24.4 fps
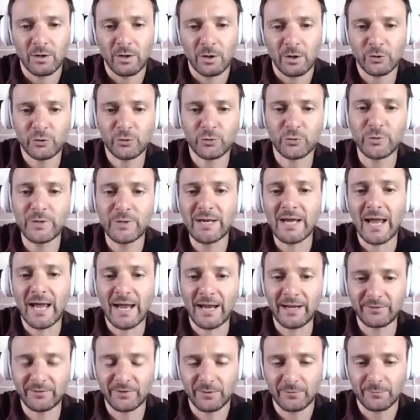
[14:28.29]

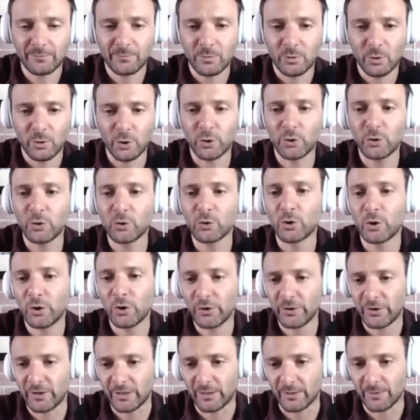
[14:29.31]
create a new
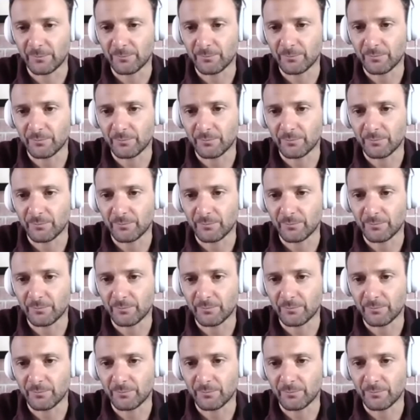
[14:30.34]
learning,